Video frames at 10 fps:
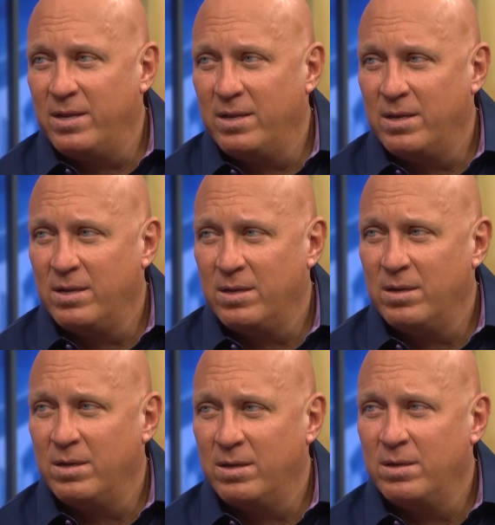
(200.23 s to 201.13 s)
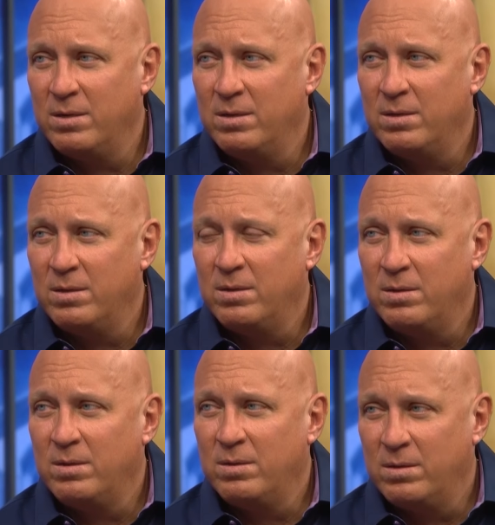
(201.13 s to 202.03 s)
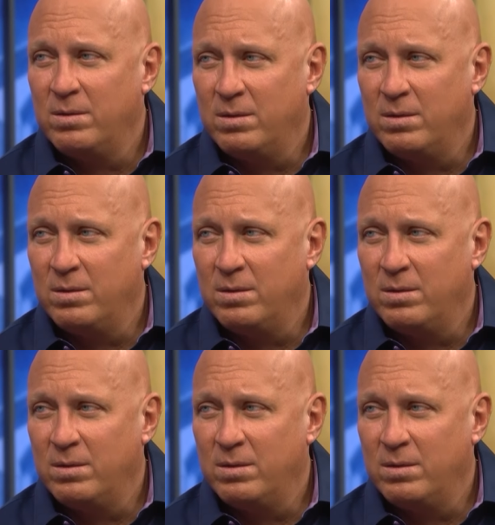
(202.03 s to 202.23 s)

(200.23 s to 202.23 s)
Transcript: I mean, yeah, it was put out there.